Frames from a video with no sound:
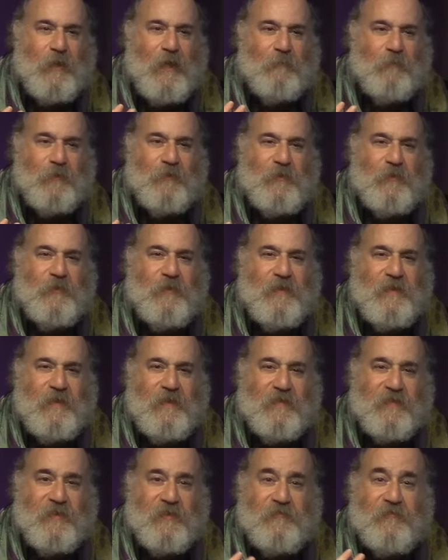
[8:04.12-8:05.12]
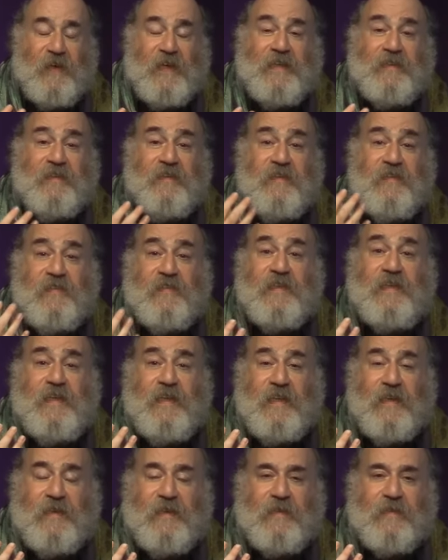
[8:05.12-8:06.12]
opportunities to finally
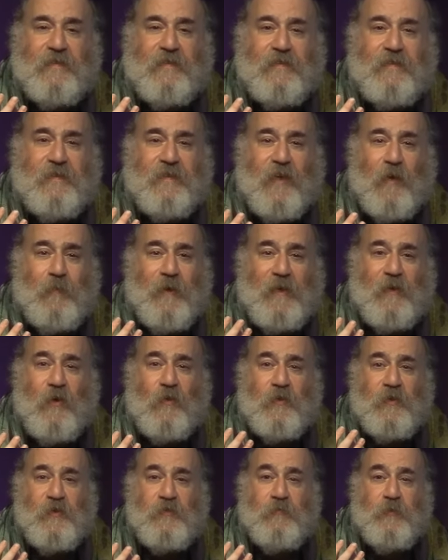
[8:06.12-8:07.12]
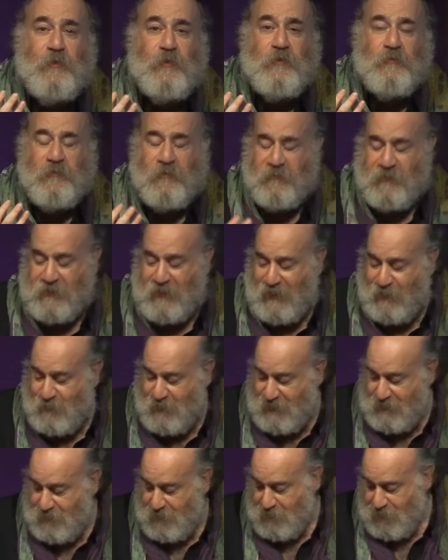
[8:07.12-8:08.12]
think about all these beautiful
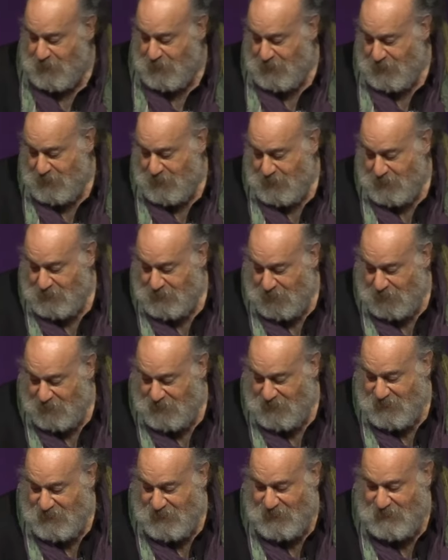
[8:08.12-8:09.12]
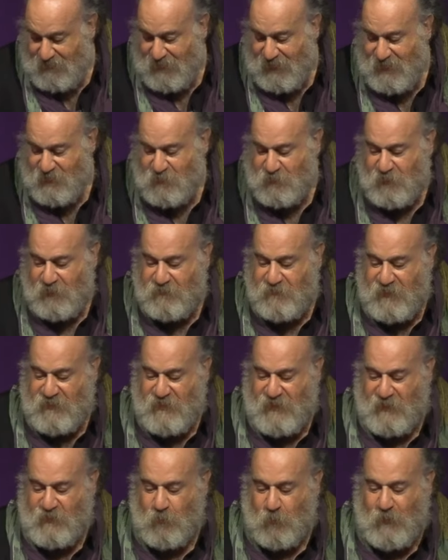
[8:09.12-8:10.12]
phenomena. Now, in, in the history of
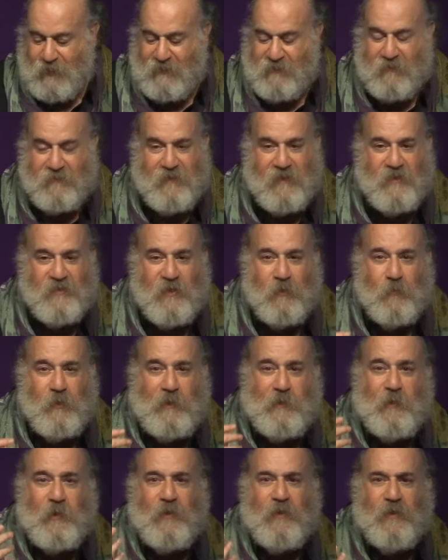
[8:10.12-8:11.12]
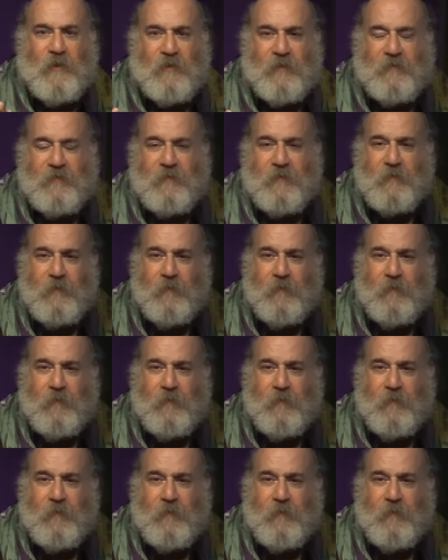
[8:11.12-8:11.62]
physics, one of the things that we learn.